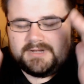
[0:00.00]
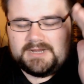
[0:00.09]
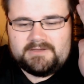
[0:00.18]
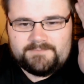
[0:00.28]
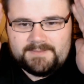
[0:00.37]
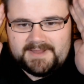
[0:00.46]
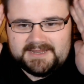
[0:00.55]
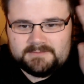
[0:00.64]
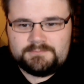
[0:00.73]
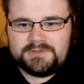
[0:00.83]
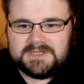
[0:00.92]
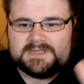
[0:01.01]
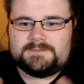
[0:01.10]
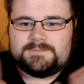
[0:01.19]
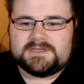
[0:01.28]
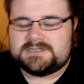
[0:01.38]
out of my mind
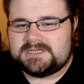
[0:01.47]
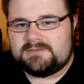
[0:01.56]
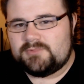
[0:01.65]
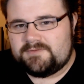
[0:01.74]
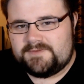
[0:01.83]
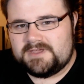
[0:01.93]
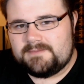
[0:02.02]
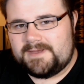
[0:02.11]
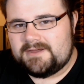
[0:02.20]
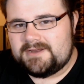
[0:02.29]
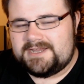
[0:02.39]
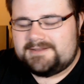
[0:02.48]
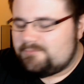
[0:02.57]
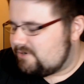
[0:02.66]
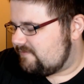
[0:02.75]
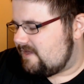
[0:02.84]
completely because I didn't want to think about it. I
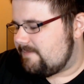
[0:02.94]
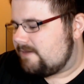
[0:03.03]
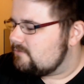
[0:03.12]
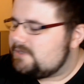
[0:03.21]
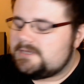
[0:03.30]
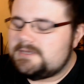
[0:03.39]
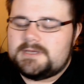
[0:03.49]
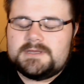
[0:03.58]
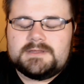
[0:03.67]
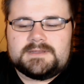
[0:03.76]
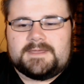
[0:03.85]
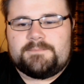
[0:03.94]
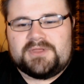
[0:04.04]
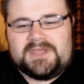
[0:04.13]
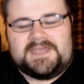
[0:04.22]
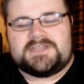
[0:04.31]
didn't want to think about the
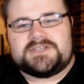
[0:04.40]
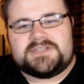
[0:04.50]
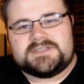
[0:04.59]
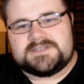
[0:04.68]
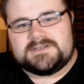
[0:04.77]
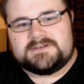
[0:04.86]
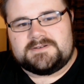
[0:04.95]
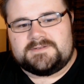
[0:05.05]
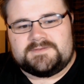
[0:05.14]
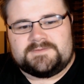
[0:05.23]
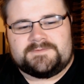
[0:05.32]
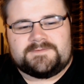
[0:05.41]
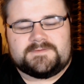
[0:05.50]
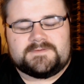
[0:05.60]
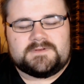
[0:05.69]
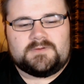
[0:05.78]
implications
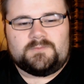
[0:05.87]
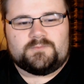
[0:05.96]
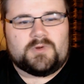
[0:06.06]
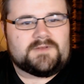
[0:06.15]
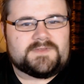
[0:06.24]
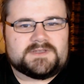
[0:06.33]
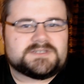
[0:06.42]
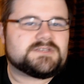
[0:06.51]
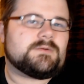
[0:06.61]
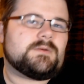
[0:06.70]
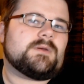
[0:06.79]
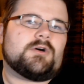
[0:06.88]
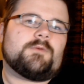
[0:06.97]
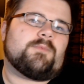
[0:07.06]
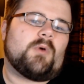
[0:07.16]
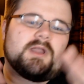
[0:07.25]
of what if they screw it
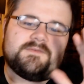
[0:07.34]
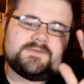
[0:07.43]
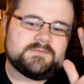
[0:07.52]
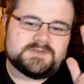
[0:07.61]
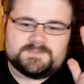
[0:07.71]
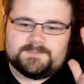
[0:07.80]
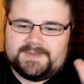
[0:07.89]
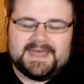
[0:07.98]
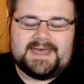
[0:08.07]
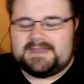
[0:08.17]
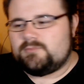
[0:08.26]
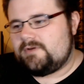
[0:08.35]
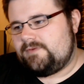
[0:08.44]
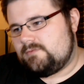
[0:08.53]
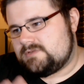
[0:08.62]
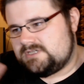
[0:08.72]
up, what if it was bad, what
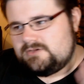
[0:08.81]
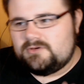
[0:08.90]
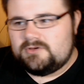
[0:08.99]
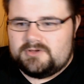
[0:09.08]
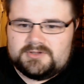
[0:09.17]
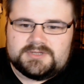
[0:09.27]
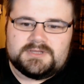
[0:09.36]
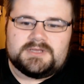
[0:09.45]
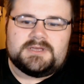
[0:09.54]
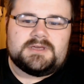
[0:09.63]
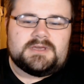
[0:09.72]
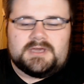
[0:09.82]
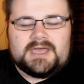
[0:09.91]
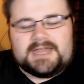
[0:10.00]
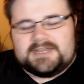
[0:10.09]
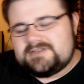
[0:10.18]
if it was good.
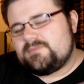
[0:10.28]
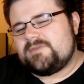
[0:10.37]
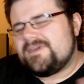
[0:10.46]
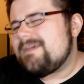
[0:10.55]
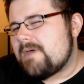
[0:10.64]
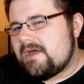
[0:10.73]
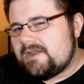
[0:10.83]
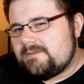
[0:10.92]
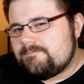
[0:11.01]
I just didn't want to think about it.